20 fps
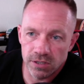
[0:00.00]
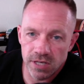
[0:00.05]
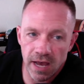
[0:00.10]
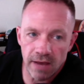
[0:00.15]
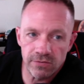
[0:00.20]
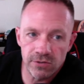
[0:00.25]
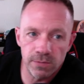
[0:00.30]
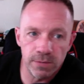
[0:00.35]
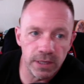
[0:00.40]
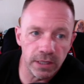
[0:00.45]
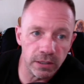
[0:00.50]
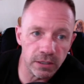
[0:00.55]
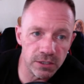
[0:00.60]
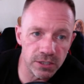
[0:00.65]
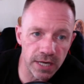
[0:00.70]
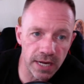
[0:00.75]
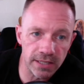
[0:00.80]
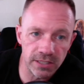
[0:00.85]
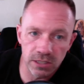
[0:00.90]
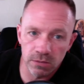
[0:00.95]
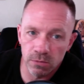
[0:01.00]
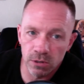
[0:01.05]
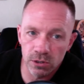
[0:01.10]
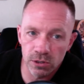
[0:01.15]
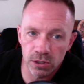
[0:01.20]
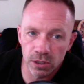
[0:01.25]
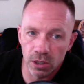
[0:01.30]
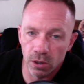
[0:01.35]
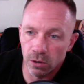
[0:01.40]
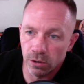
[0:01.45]
Have some energizing
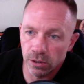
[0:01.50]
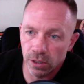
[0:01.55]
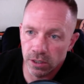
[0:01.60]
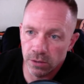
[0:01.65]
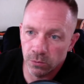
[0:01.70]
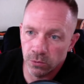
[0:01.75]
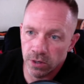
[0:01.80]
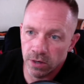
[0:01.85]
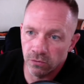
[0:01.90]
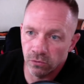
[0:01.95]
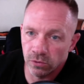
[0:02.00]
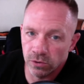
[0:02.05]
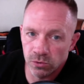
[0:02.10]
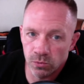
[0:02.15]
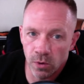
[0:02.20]
music going on when everyone's